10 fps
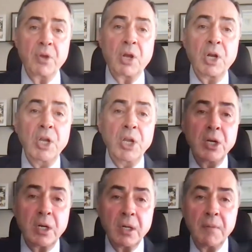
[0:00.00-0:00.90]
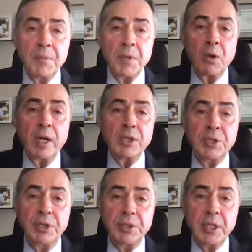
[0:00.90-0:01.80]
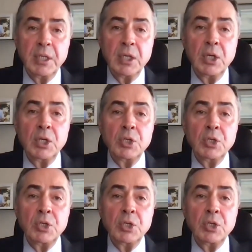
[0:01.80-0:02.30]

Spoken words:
clear criteria